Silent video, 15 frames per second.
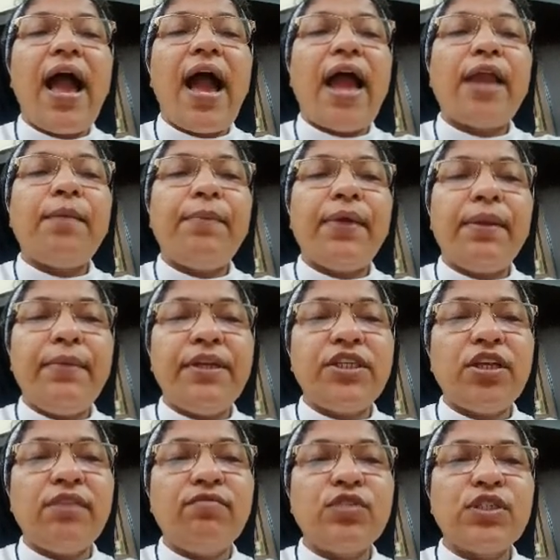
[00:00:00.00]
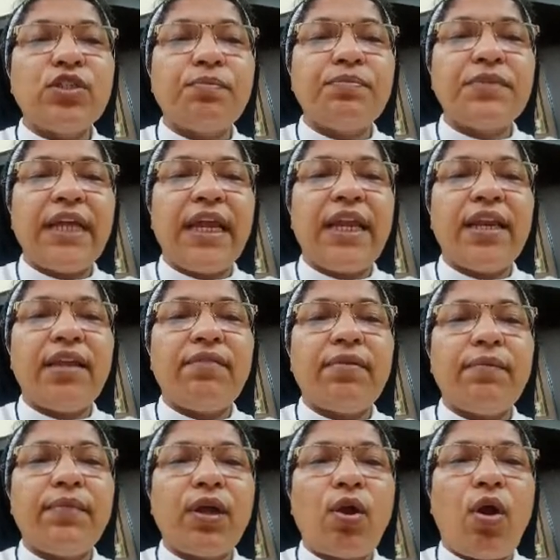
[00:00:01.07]
and permission was obtained
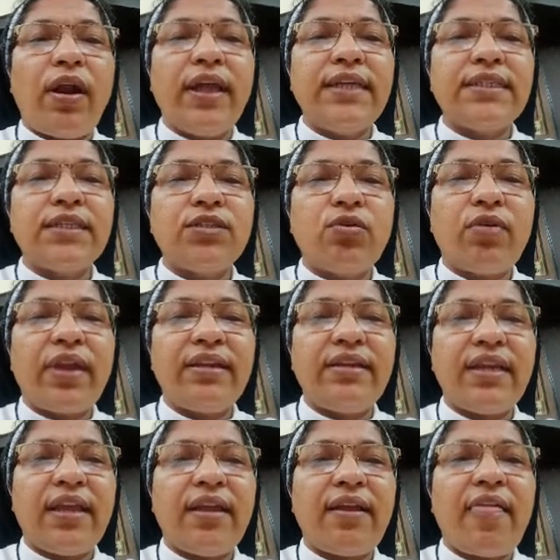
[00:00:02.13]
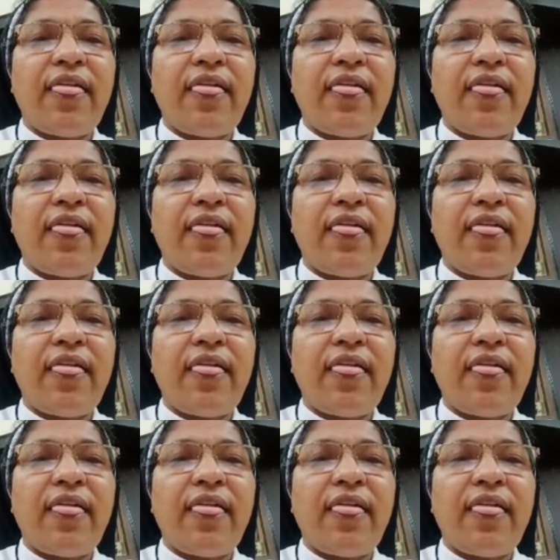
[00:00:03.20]
from the college authority.